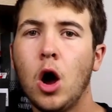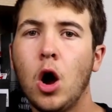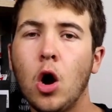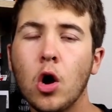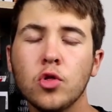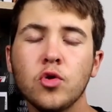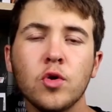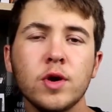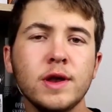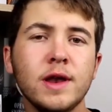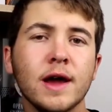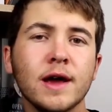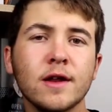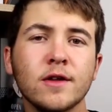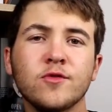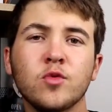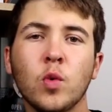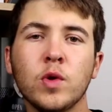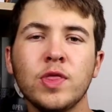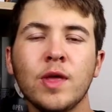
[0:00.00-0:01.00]
Are there any
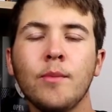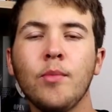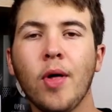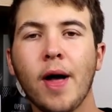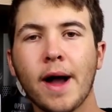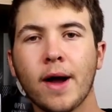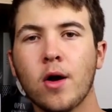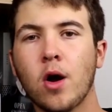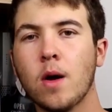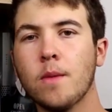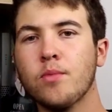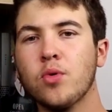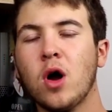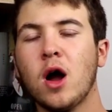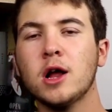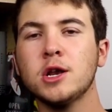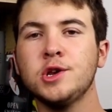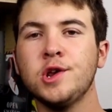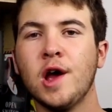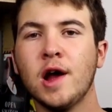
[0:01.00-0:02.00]
negatives with the Black Art
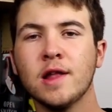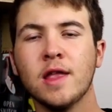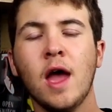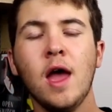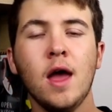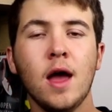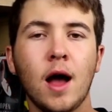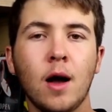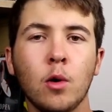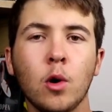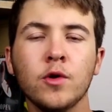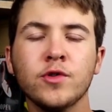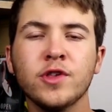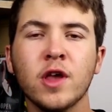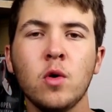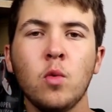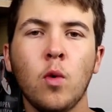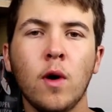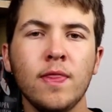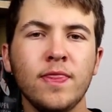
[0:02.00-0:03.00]
project? I will
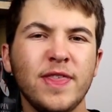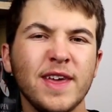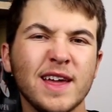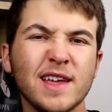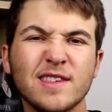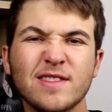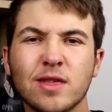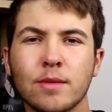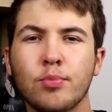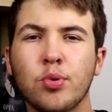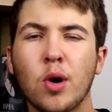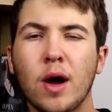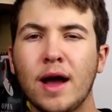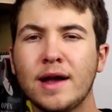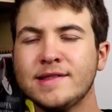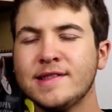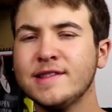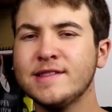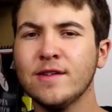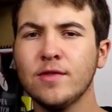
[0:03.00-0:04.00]
say one thing is the
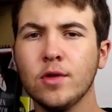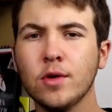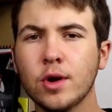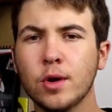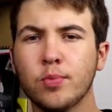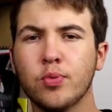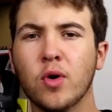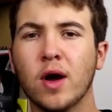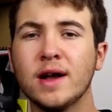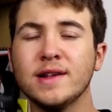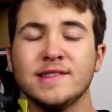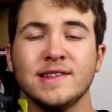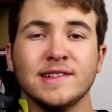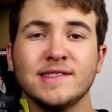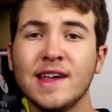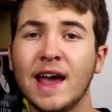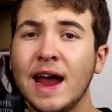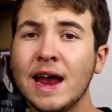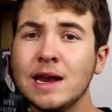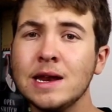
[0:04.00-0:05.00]
price. It's a little pricey.
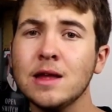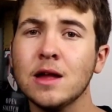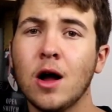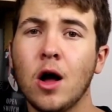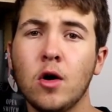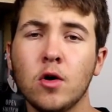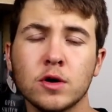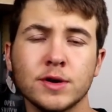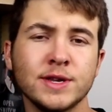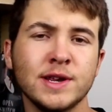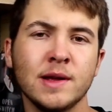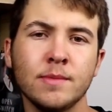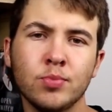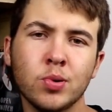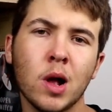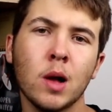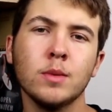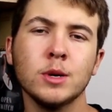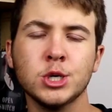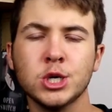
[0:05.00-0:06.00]
It's $80 and it
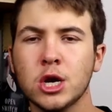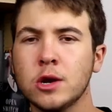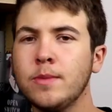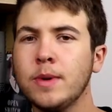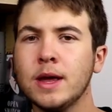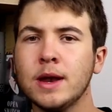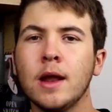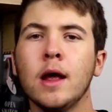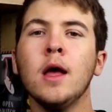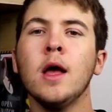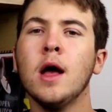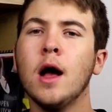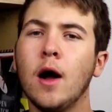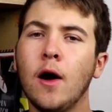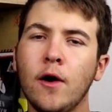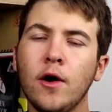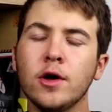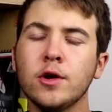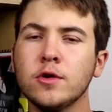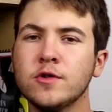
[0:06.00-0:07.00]
probably should have been
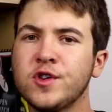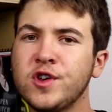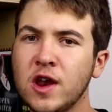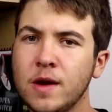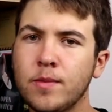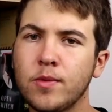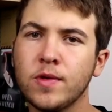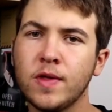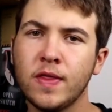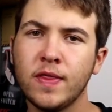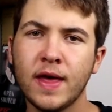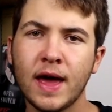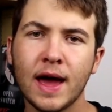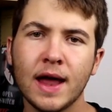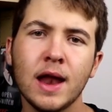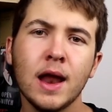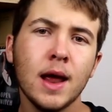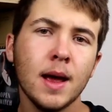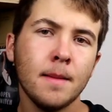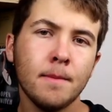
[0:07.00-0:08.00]
a little cheaper than
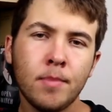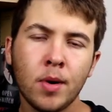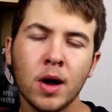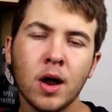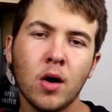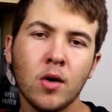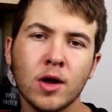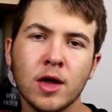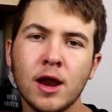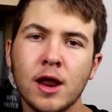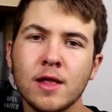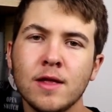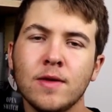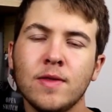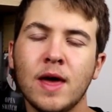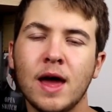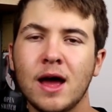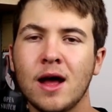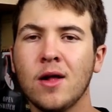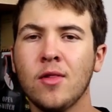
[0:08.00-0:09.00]
that, but I'll get
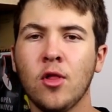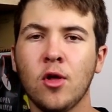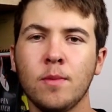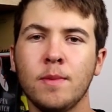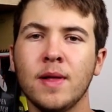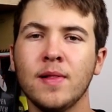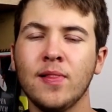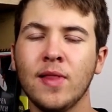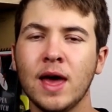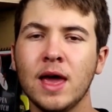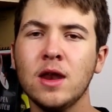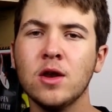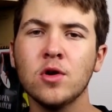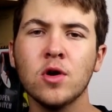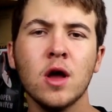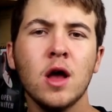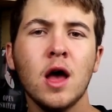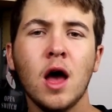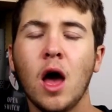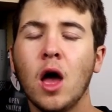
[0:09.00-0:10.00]
into that a little bit
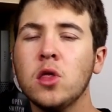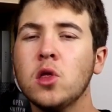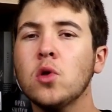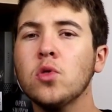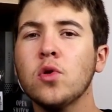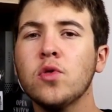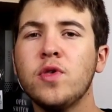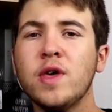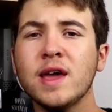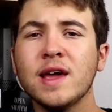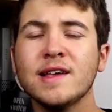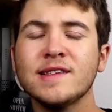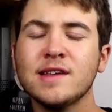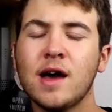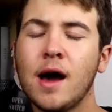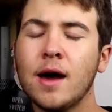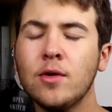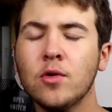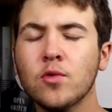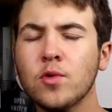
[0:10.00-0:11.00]
later. Another thing is
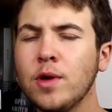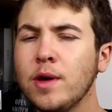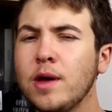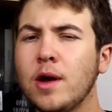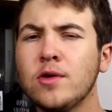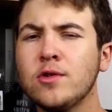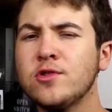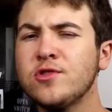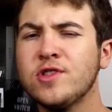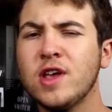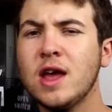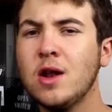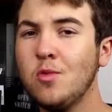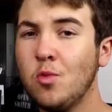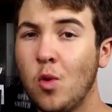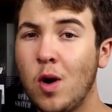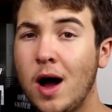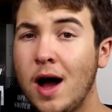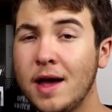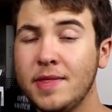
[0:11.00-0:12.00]
I don't really
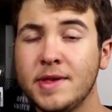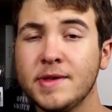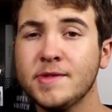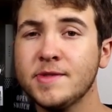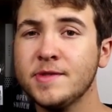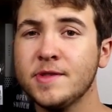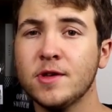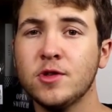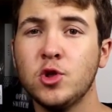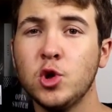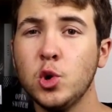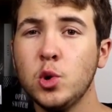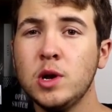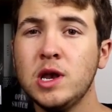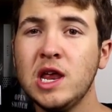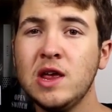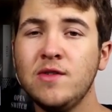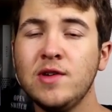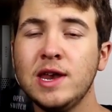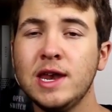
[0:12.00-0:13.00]
understand why this is a two
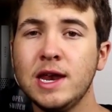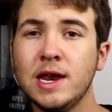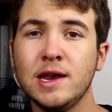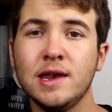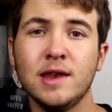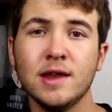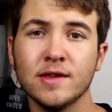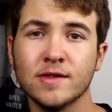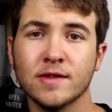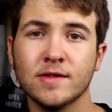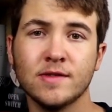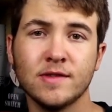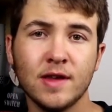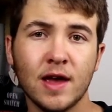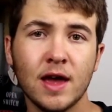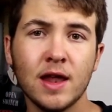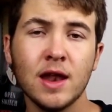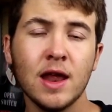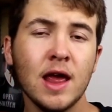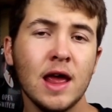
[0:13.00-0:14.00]
DVD disc
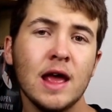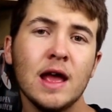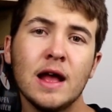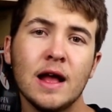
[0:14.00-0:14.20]
set.